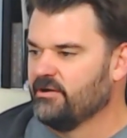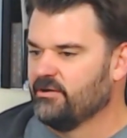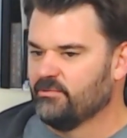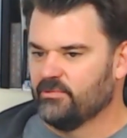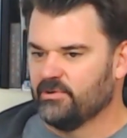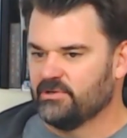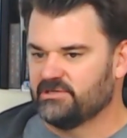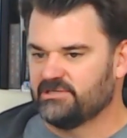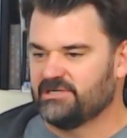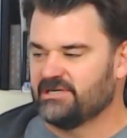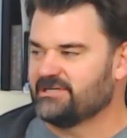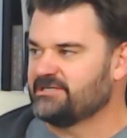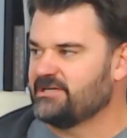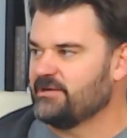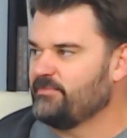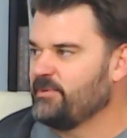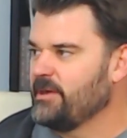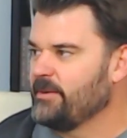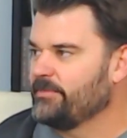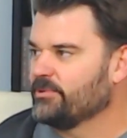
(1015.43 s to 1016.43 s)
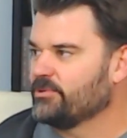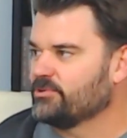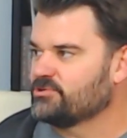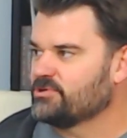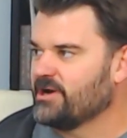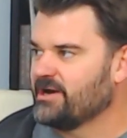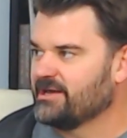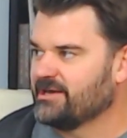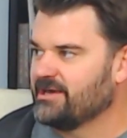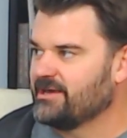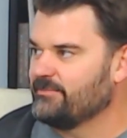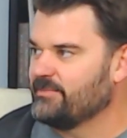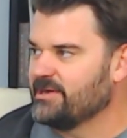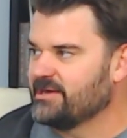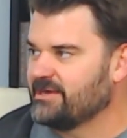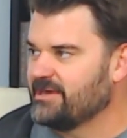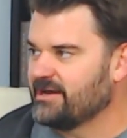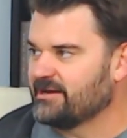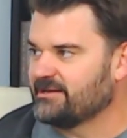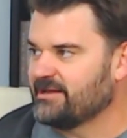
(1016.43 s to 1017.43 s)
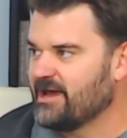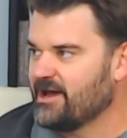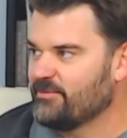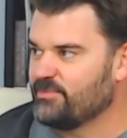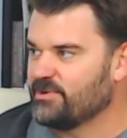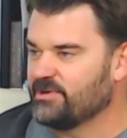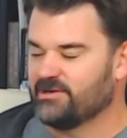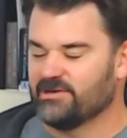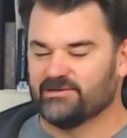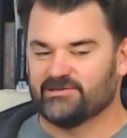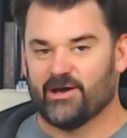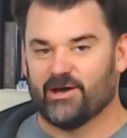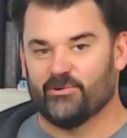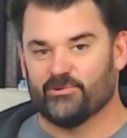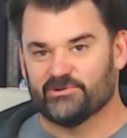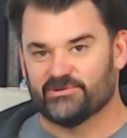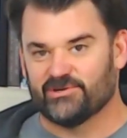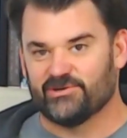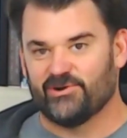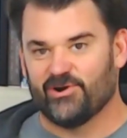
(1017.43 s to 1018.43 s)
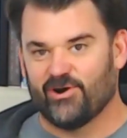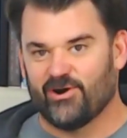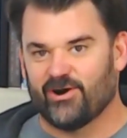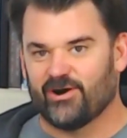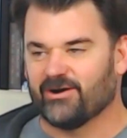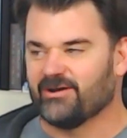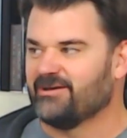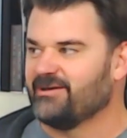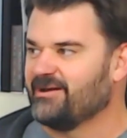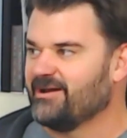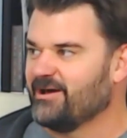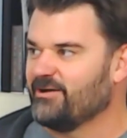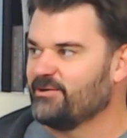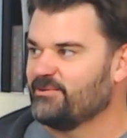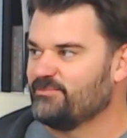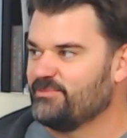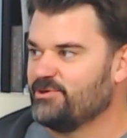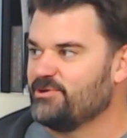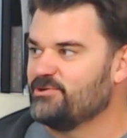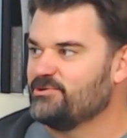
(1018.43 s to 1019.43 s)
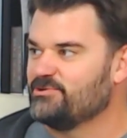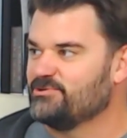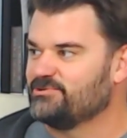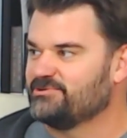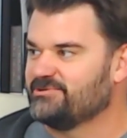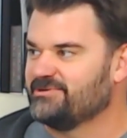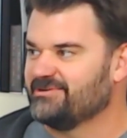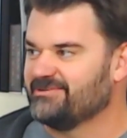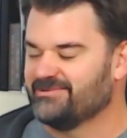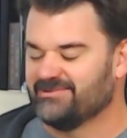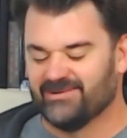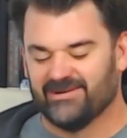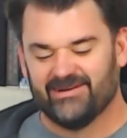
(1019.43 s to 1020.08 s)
when 60 people were trying to get me kicked out because I was a narc and I had used, and